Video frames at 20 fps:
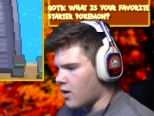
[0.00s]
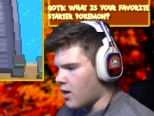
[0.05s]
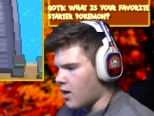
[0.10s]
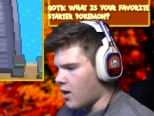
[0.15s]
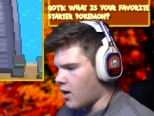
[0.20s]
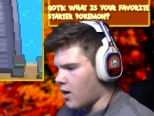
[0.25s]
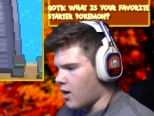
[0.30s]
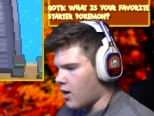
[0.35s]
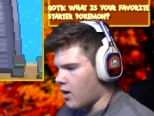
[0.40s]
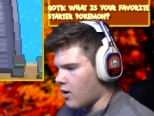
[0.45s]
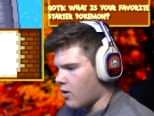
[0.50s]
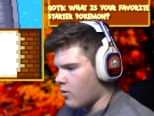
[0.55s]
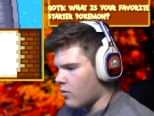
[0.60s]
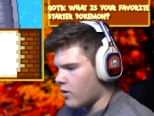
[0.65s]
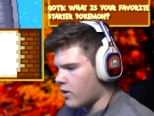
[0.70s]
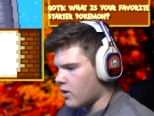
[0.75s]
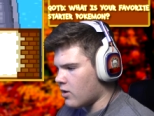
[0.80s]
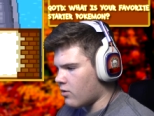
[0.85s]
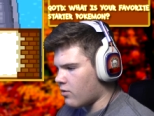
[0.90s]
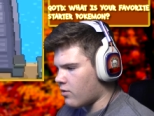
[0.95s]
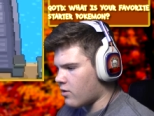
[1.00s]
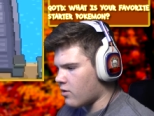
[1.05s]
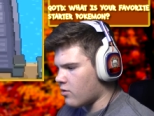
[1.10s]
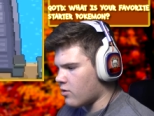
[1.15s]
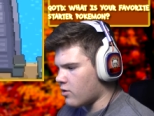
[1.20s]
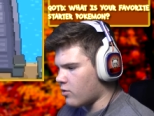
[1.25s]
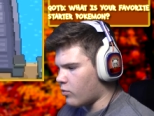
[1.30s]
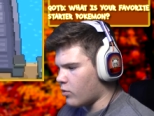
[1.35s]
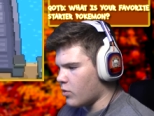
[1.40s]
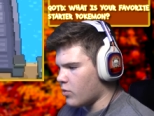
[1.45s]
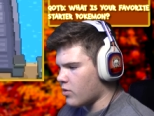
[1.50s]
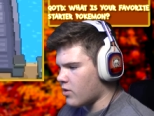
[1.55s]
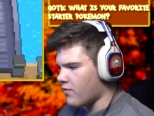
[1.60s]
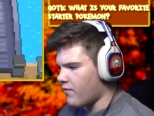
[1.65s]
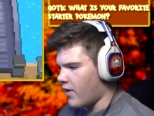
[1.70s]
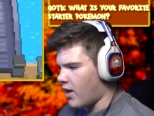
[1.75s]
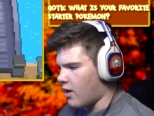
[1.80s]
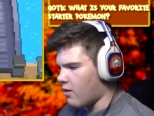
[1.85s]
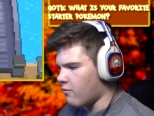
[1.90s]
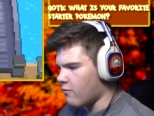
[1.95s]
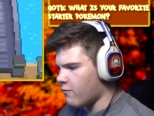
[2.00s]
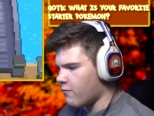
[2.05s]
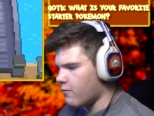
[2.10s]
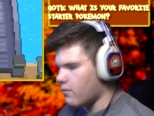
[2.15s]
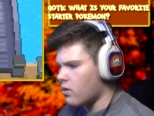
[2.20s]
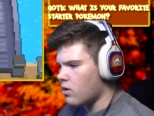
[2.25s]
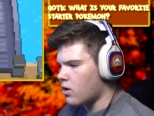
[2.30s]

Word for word: Uh, we can also go to the Ruins of Alph.